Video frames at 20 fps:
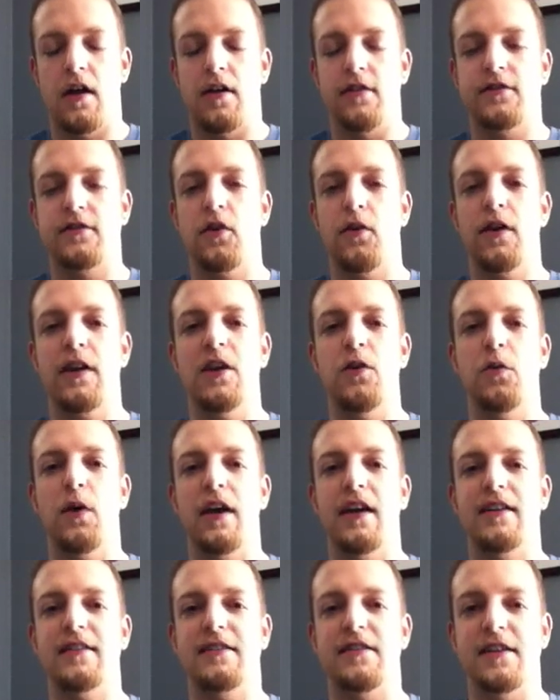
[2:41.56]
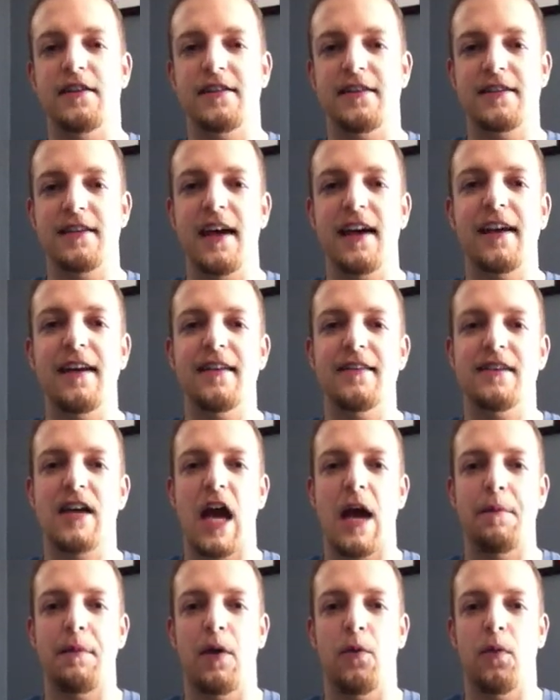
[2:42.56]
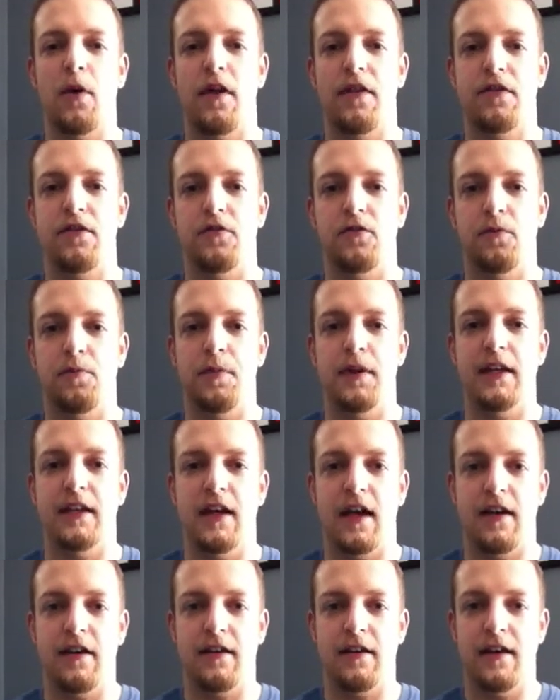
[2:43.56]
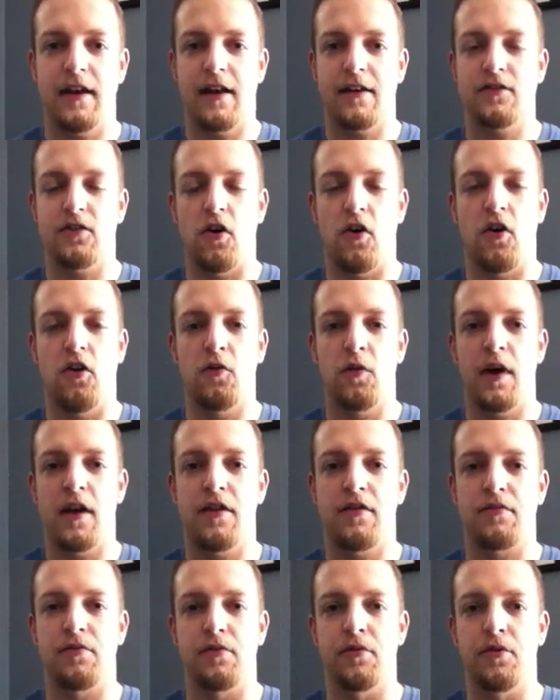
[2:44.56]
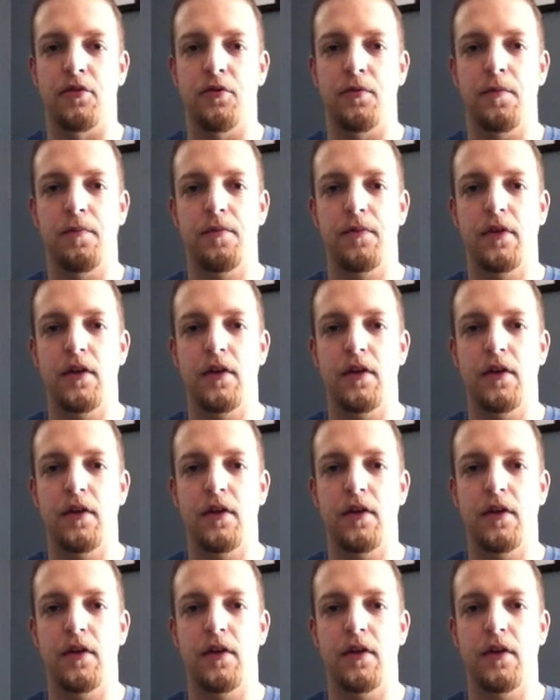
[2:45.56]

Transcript: So anyways, the second time I went through P90X all the way through,